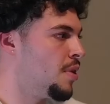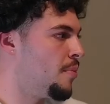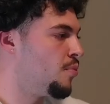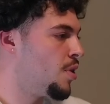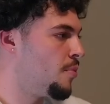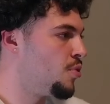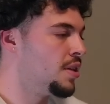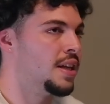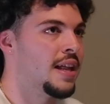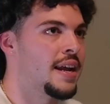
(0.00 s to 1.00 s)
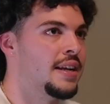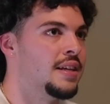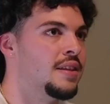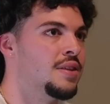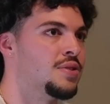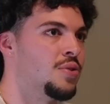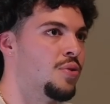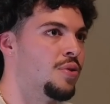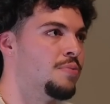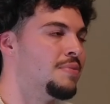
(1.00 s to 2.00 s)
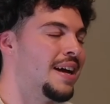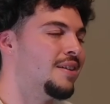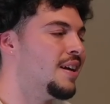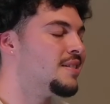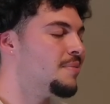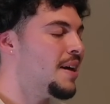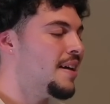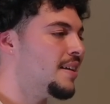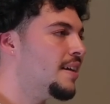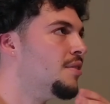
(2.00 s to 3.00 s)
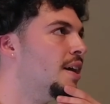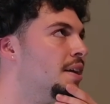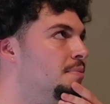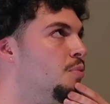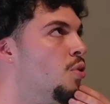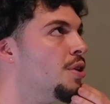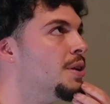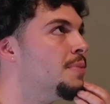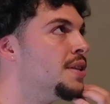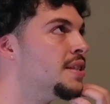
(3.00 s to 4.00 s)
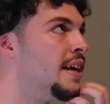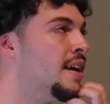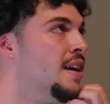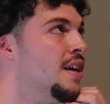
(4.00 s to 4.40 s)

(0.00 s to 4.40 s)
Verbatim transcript: I'm, I'm really glad I did this, or I don't know, some, I, I don't know how to word it, but it's like,